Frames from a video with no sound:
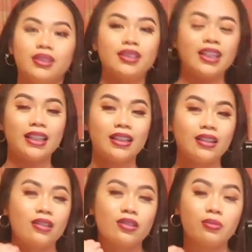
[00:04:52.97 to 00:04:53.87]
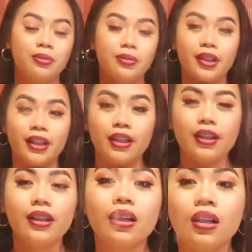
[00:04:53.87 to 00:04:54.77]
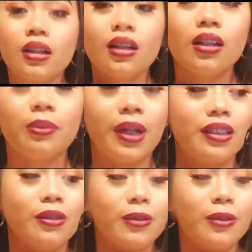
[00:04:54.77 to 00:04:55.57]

just taking a little break. By the